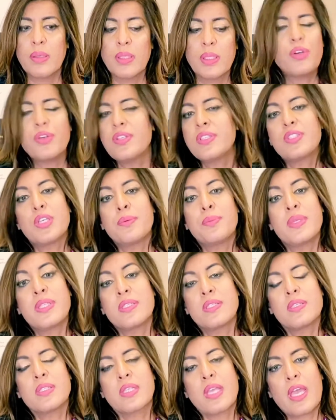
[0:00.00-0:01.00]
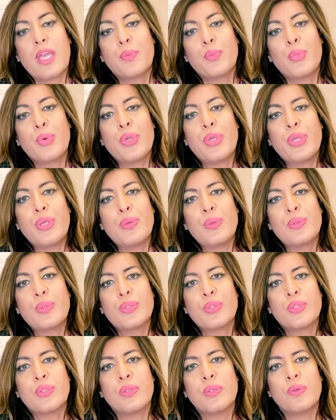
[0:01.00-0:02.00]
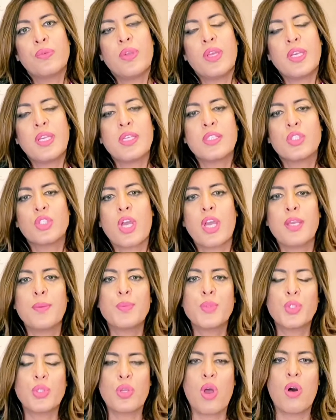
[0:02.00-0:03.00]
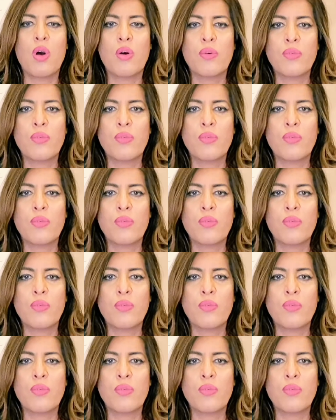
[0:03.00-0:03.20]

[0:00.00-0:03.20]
Disturbances can produce various types of